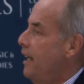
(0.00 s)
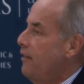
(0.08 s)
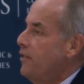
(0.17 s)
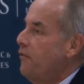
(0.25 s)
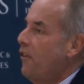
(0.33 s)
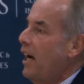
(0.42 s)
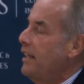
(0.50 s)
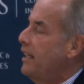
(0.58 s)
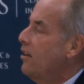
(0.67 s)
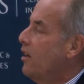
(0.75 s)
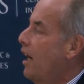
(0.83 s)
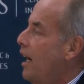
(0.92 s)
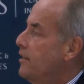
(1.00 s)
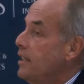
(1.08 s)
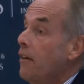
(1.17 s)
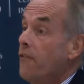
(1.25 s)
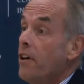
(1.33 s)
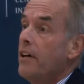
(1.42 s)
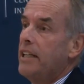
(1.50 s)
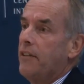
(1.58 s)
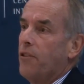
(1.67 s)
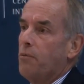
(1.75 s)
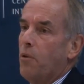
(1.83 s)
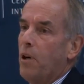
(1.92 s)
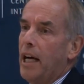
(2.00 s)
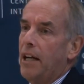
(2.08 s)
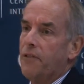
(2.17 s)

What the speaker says: have defined their lives in a very different way